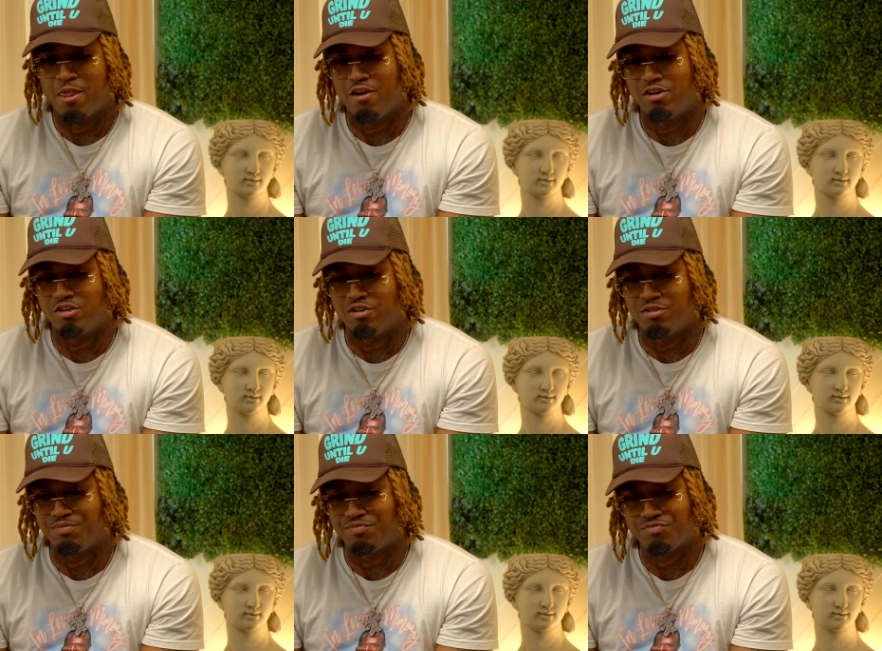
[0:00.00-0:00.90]

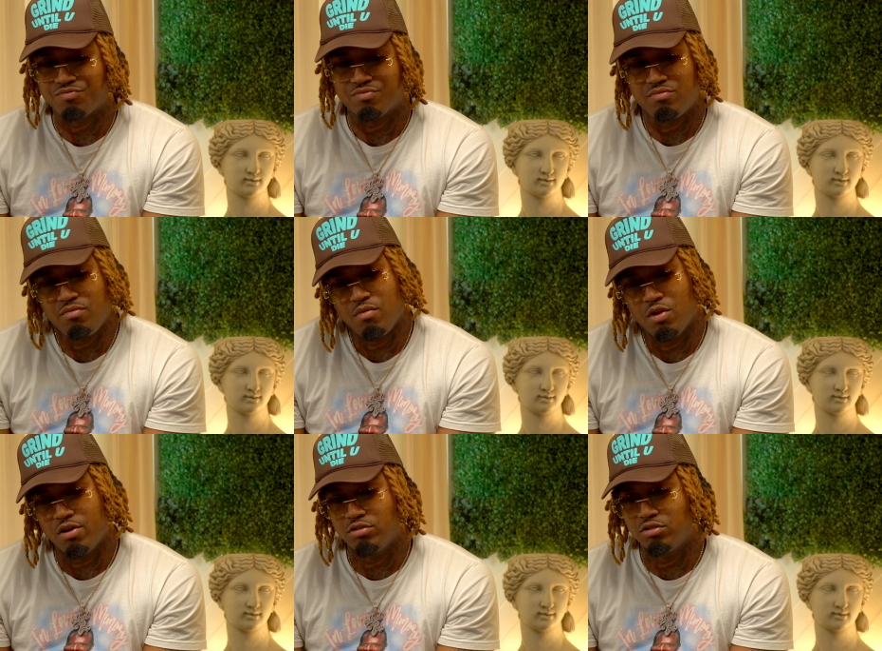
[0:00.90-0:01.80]
Speaker 1: Um,
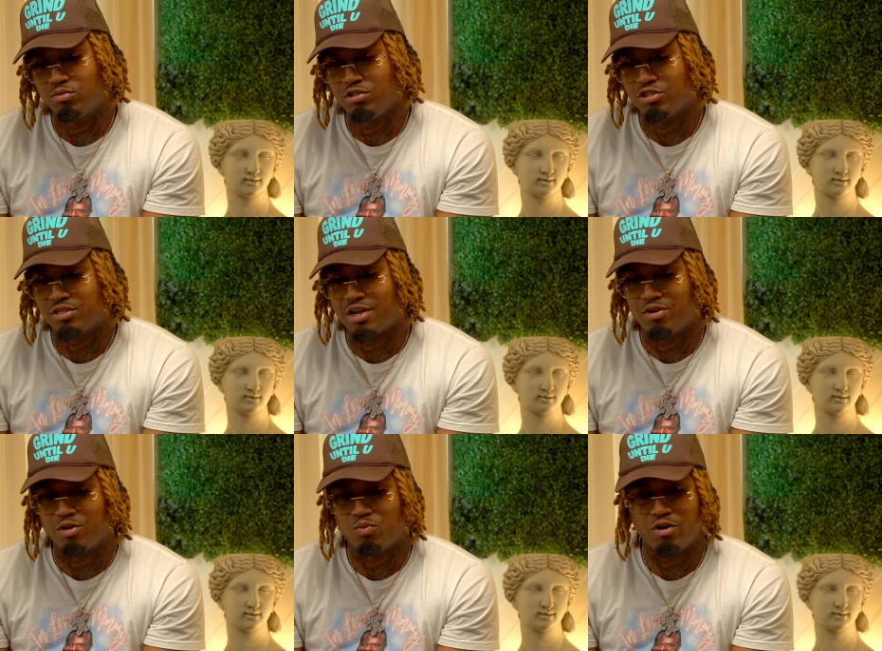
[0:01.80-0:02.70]
you know, we just out
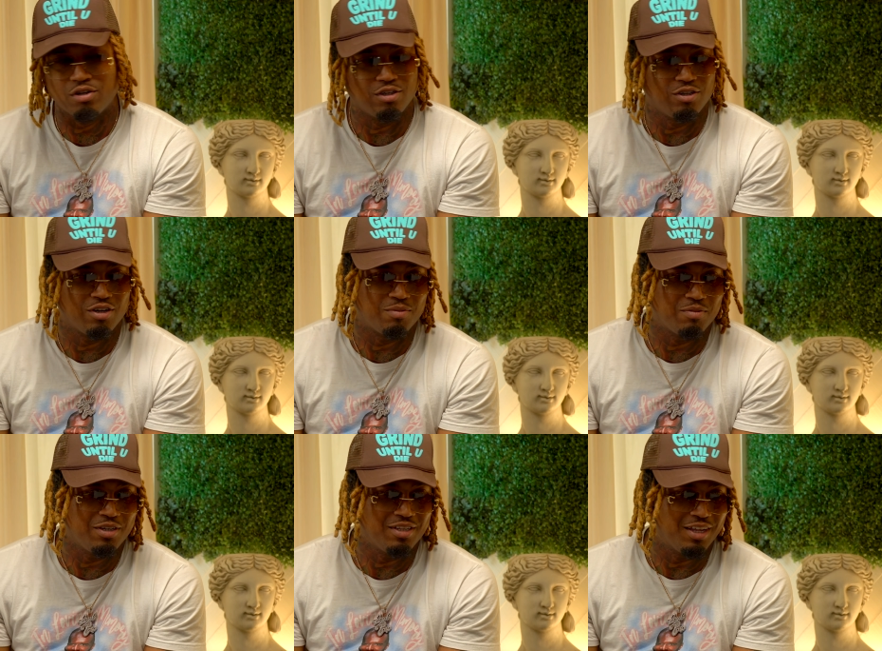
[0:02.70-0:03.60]
here working. You know what I
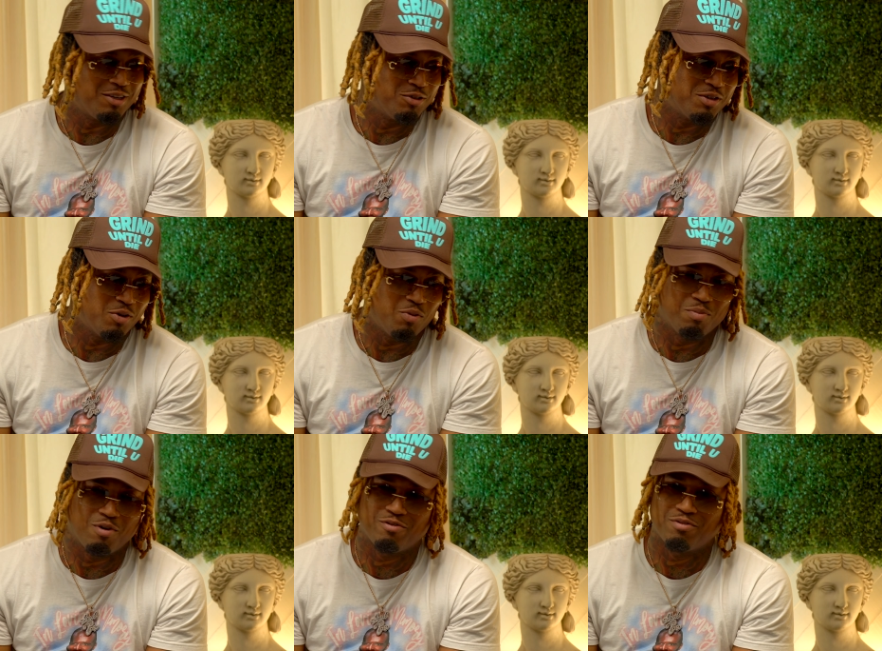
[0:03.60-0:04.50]
mean? Like facts, you said, facts. We
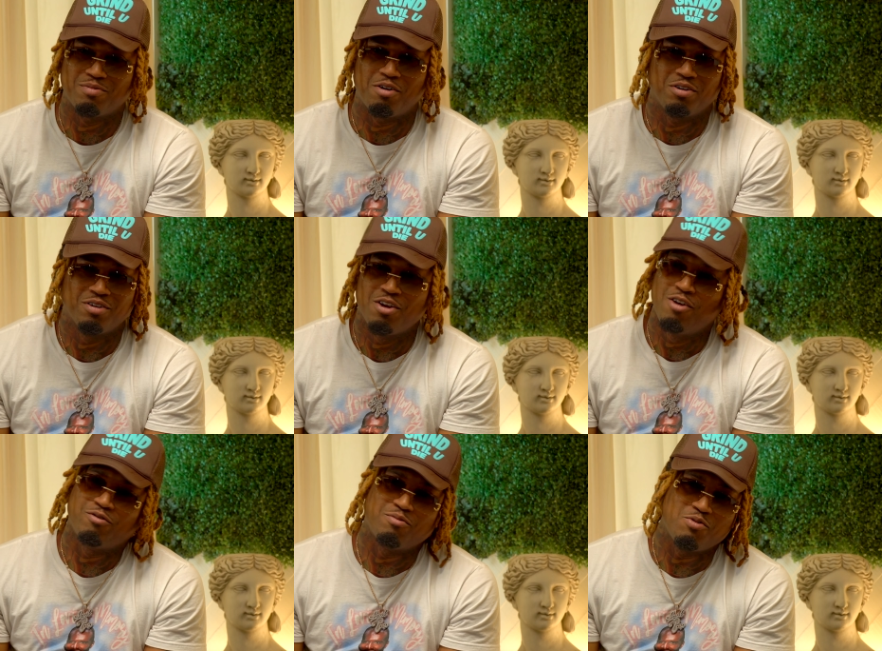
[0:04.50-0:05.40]
both from out
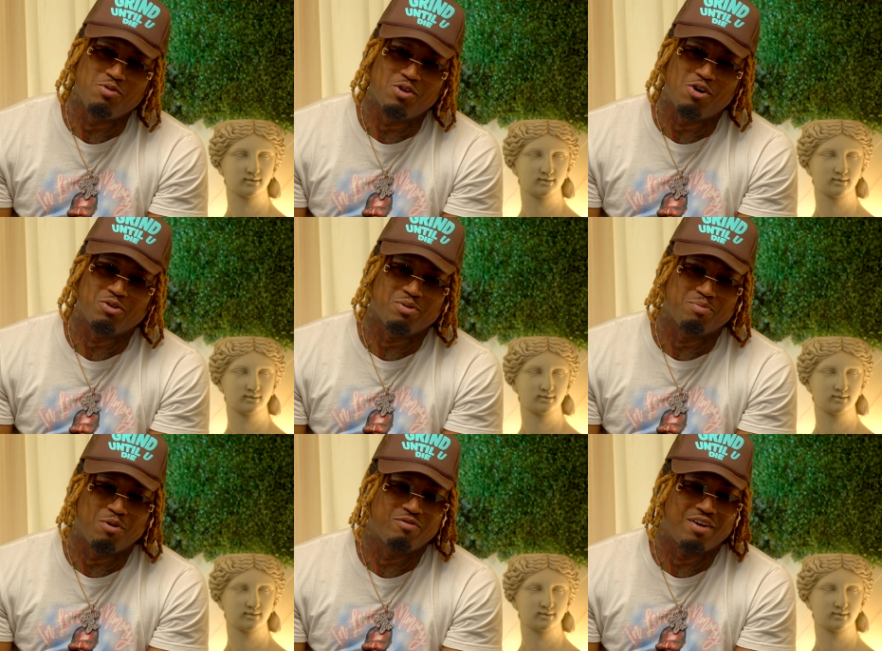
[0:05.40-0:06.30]
from New York. We
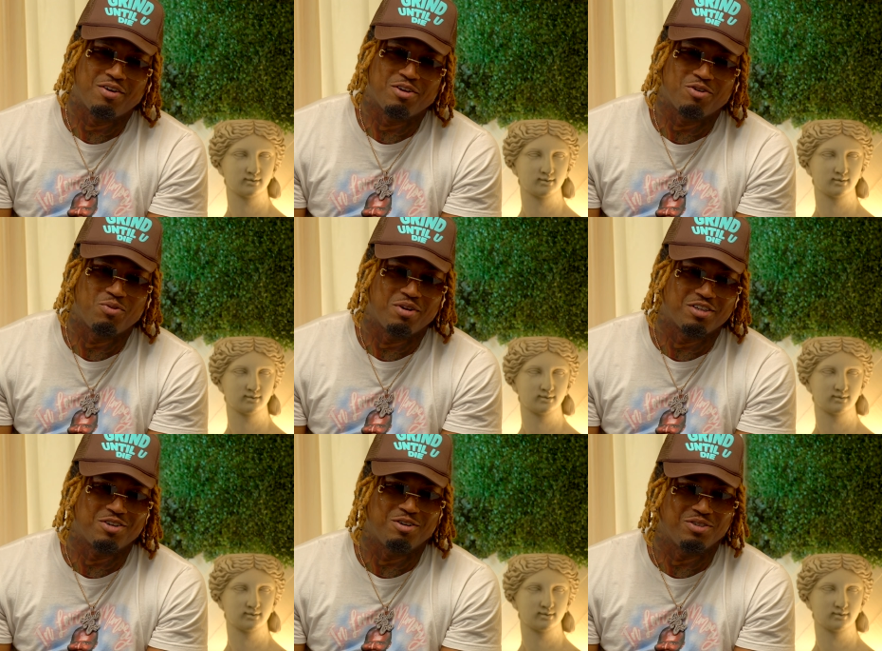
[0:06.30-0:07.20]
both out here on the
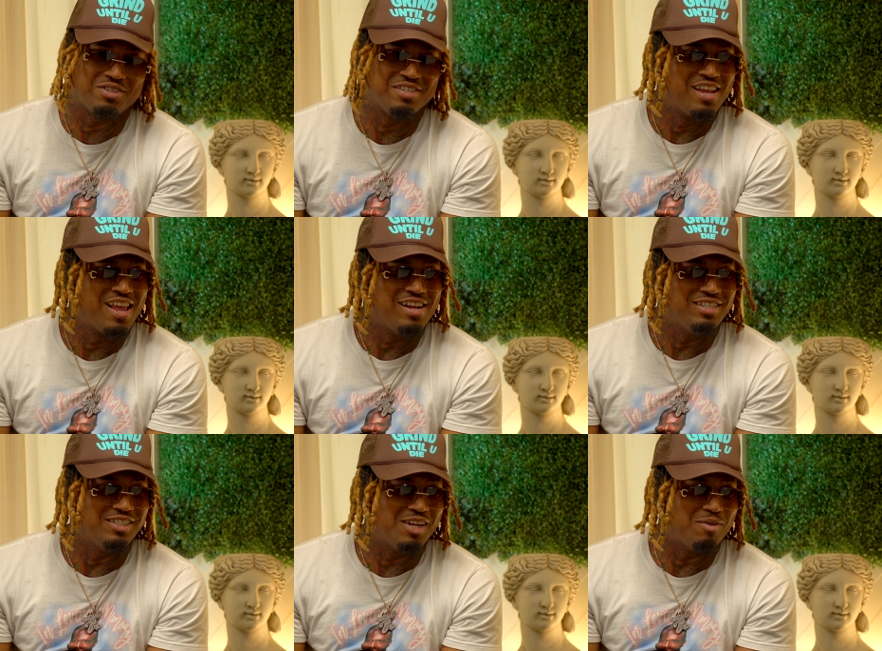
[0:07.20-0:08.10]
West Coast.
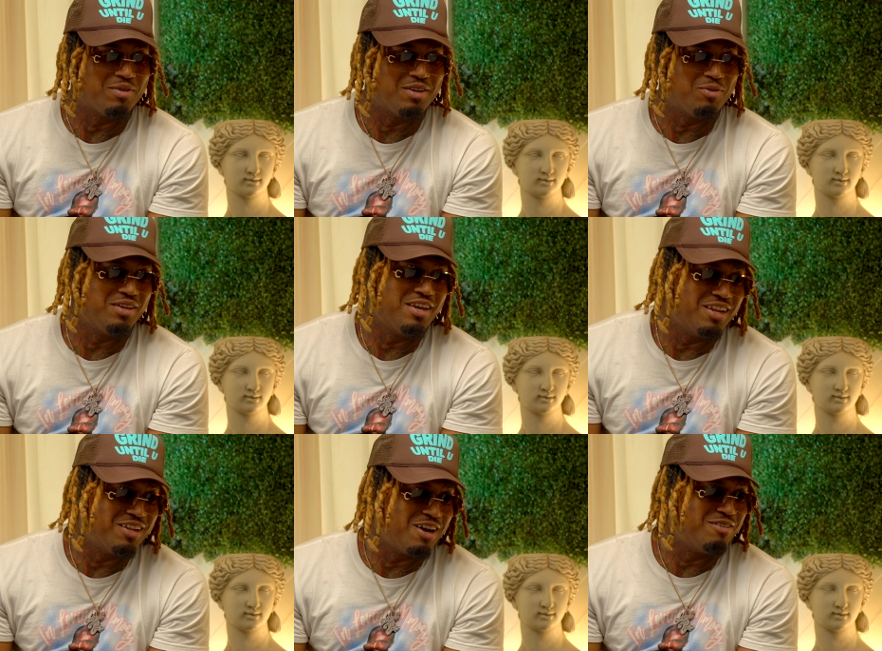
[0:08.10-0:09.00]
Facts, you know what I mean? We facts.
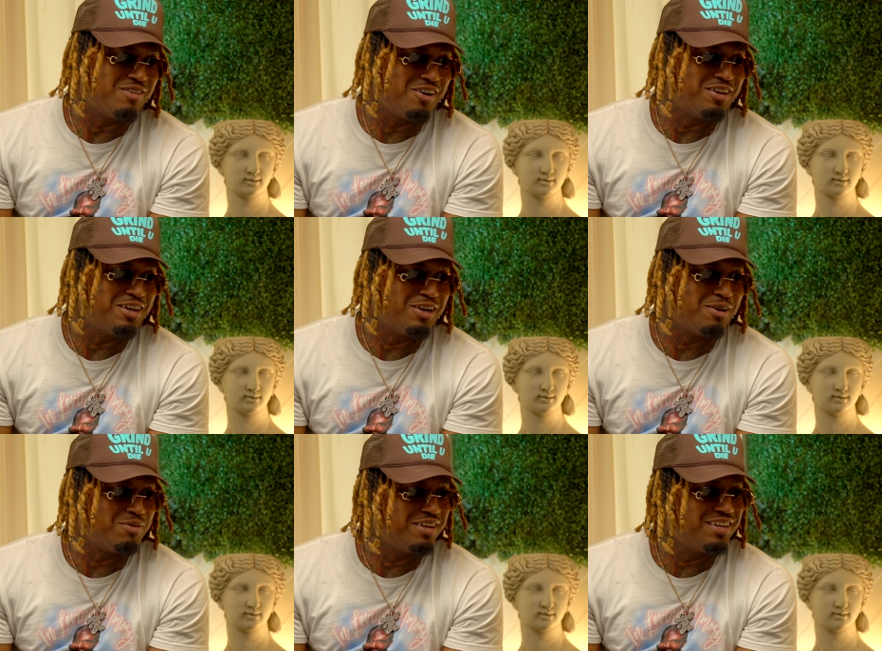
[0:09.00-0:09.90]
Getting love out here, you know what
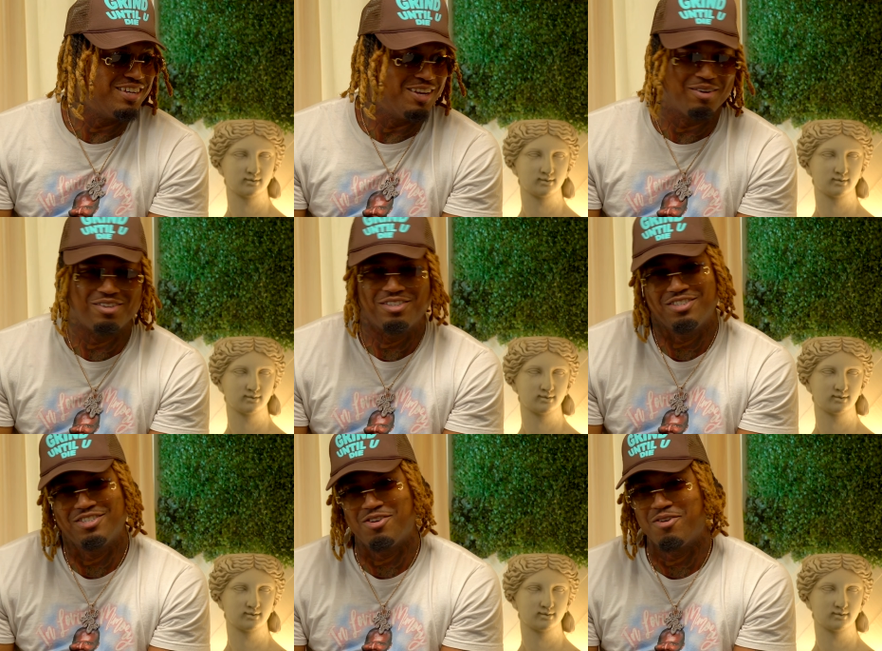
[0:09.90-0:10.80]
I mean? It, it,
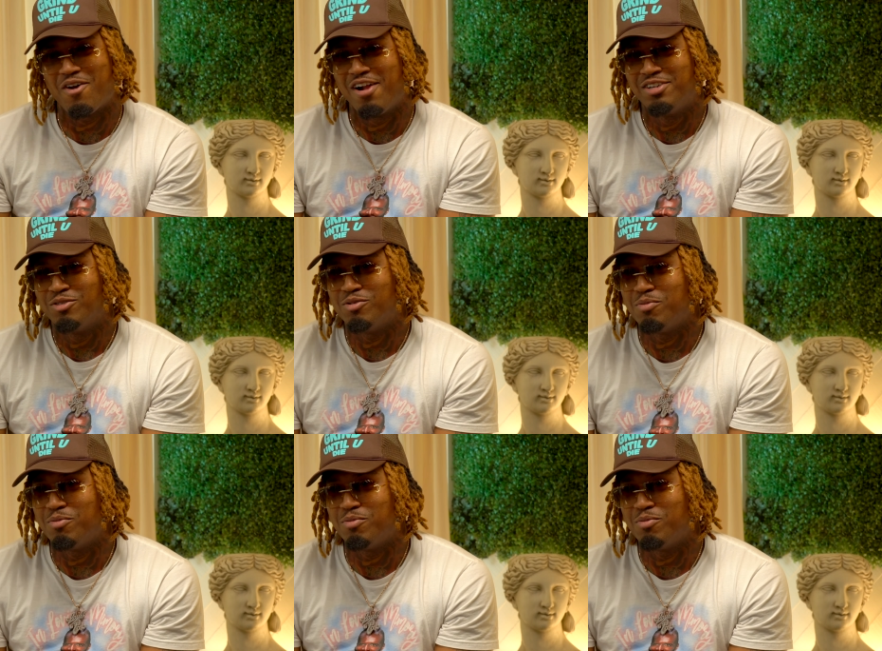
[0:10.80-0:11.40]
you know, man. We